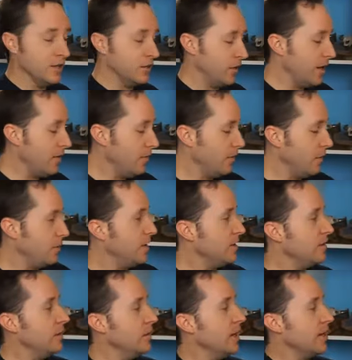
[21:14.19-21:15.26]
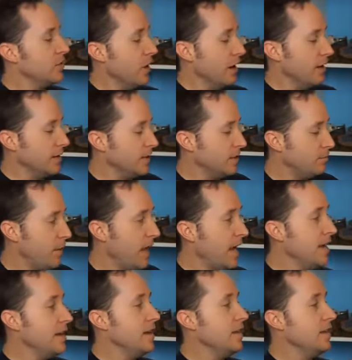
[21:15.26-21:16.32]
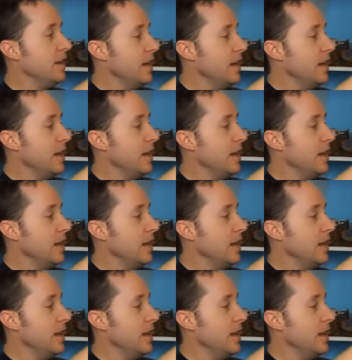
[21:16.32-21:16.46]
So even though this electron is spanning